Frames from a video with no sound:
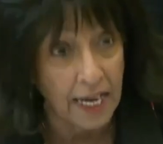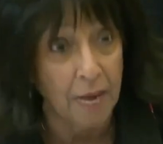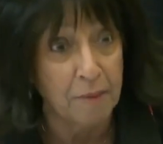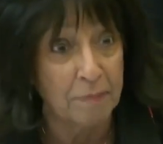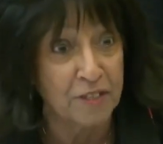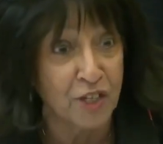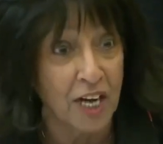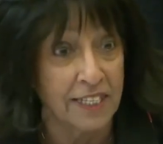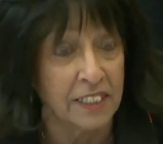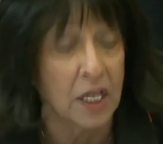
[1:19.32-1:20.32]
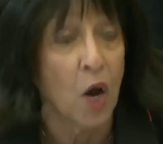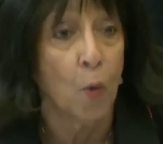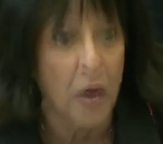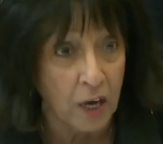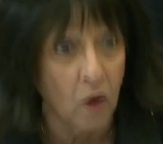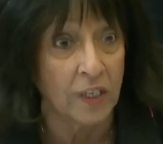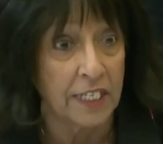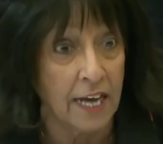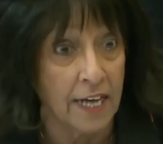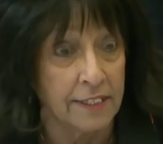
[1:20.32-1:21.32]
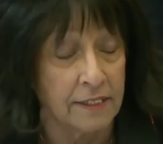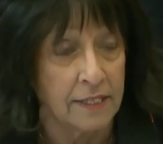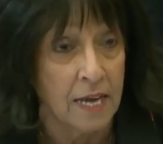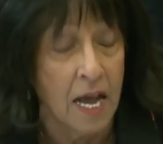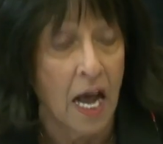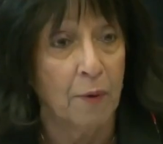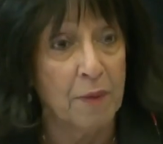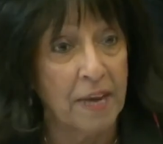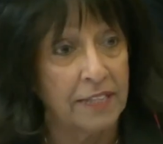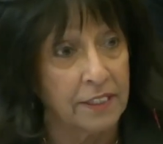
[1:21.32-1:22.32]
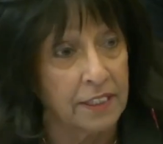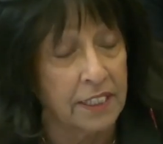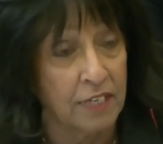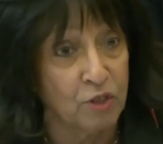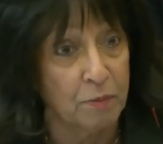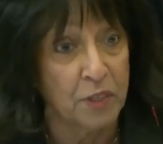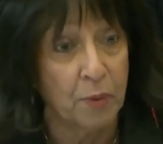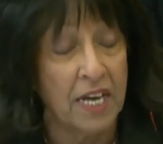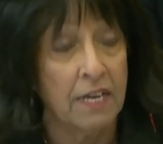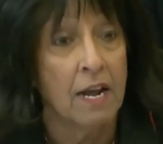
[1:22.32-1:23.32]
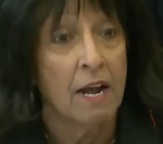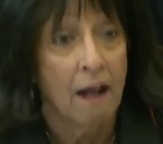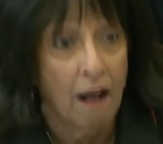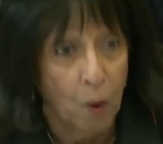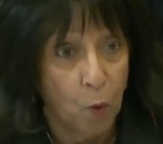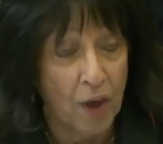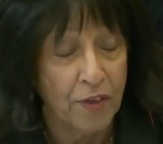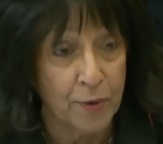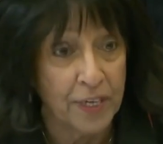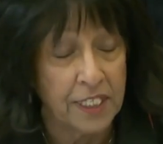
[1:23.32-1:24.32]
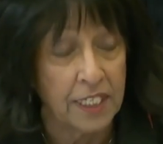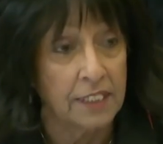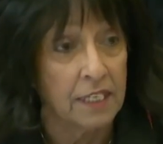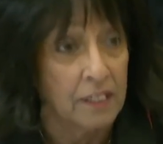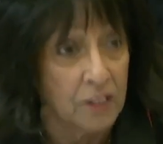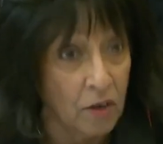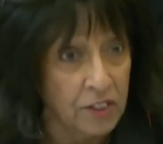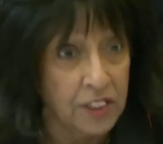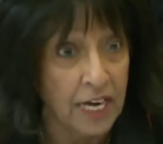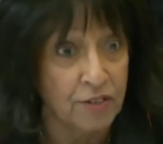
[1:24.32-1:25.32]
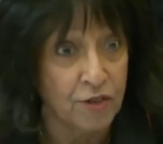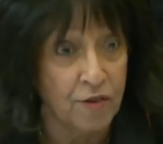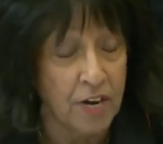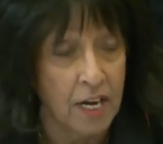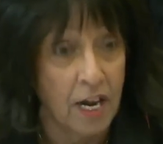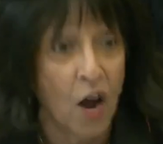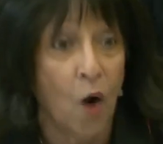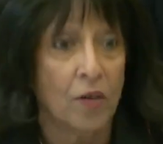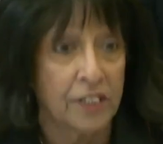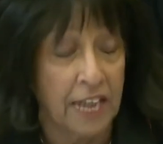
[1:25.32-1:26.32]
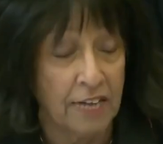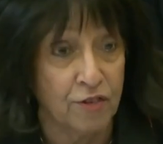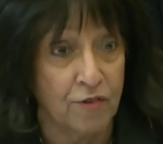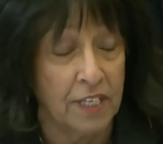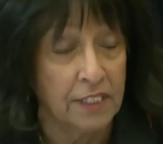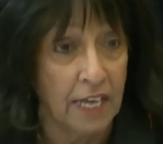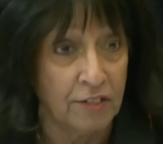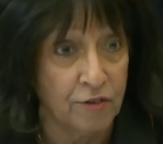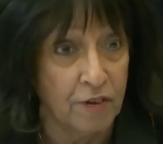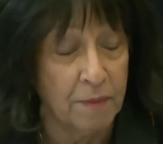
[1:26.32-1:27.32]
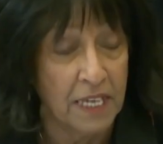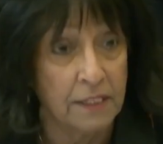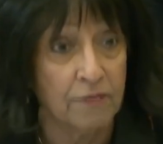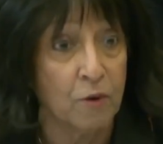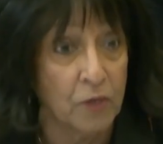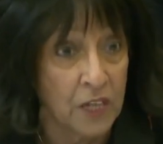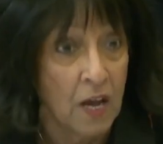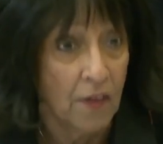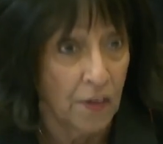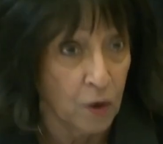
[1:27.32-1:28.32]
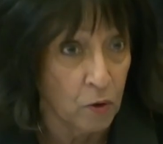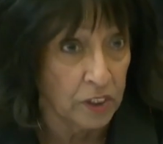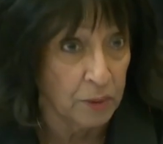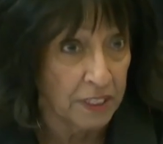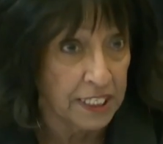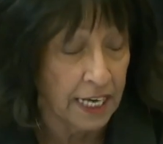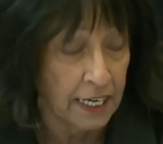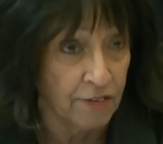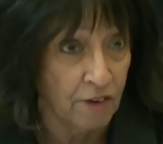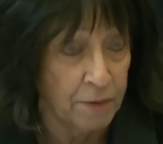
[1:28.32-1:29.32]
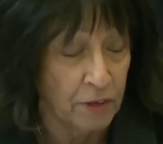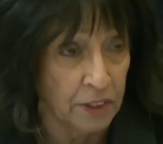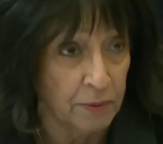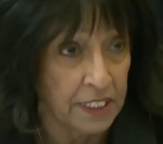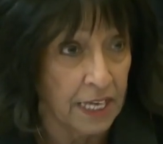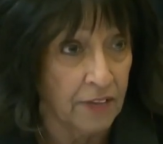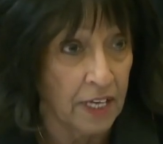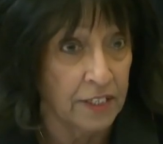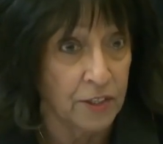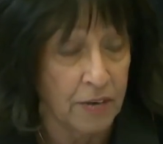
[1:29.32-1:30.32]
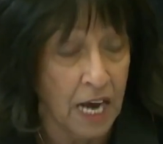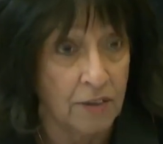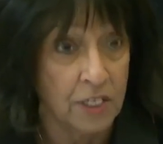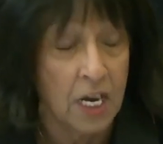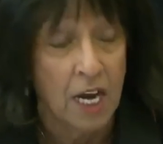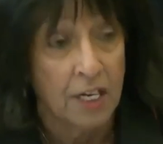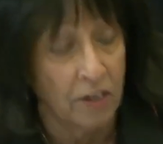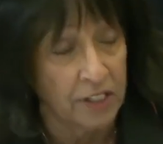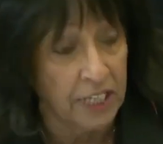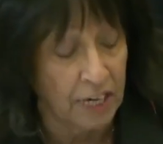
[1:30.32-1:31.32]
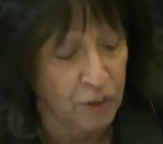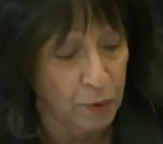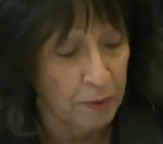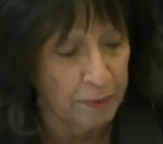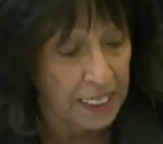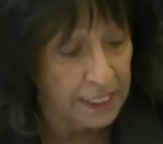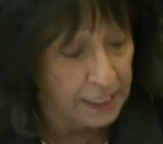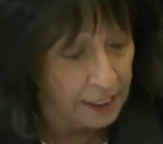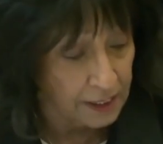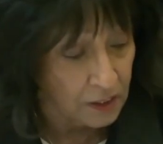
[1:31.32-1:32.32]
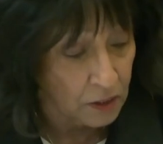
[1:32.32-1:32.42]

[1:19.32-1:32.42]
publish guidance, we call it guidance, and we make the distinction between whether it is non-statutory or statutory. Statutory means, of course, that the courts will take and tribunals will take that into account. Non-statutory will mean it doesn't.